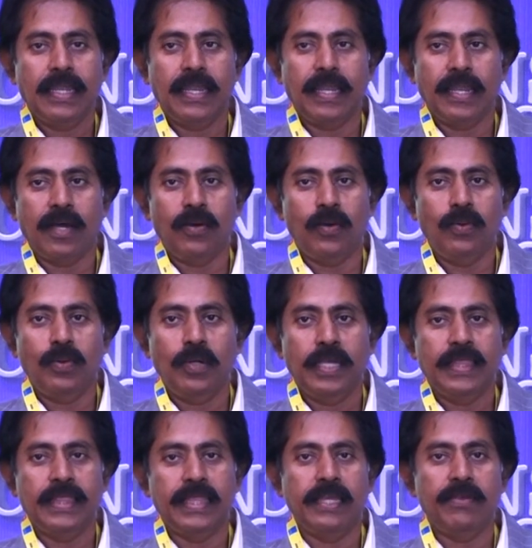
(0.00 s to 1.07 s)
Now
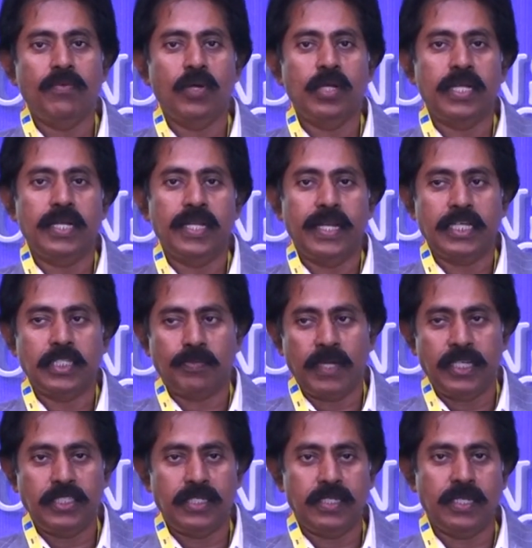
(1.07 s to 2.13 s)
they wanted an
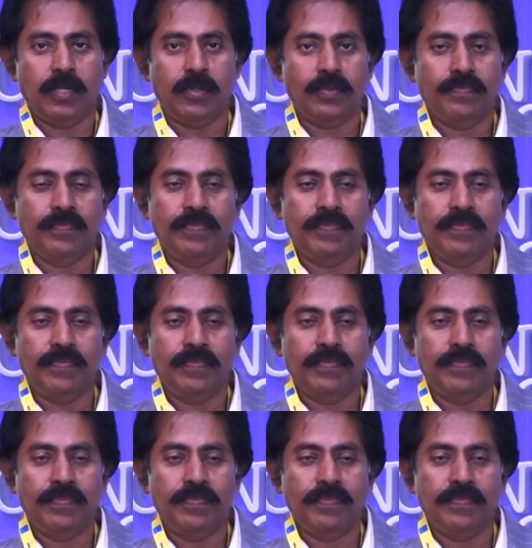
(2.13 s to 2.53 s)
expansion now.